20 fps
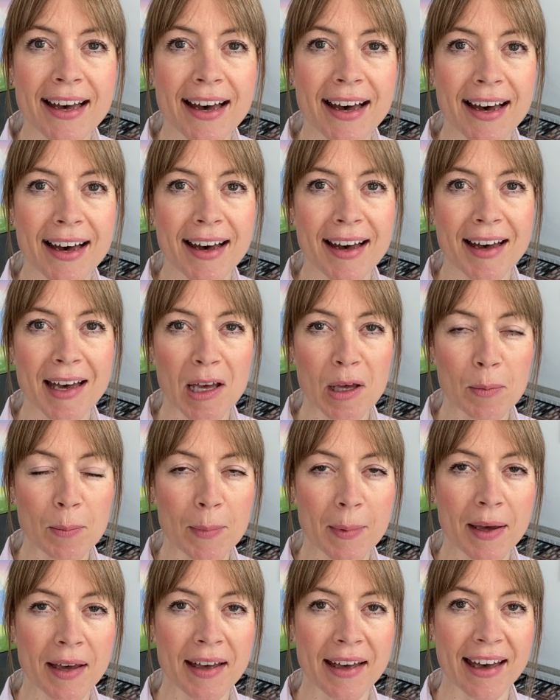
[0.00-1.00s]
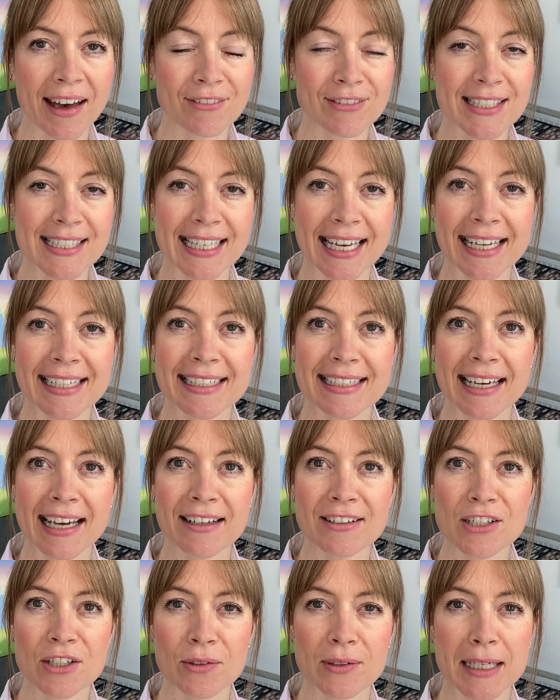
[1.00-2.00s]
I've decided
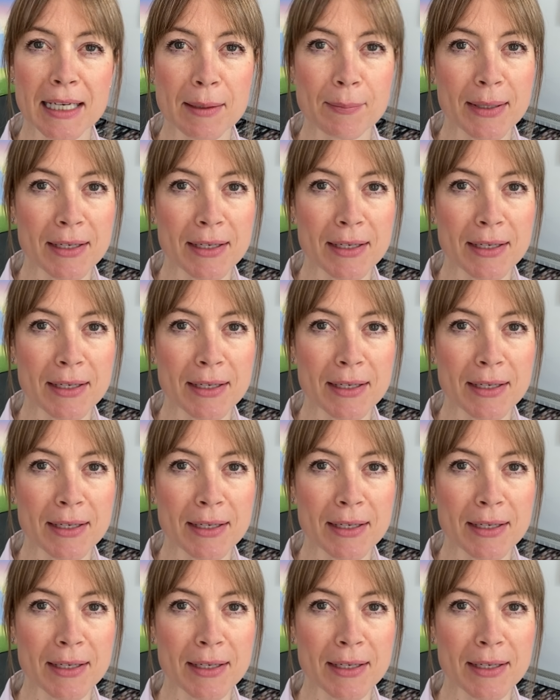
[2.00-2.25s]
I'll do a little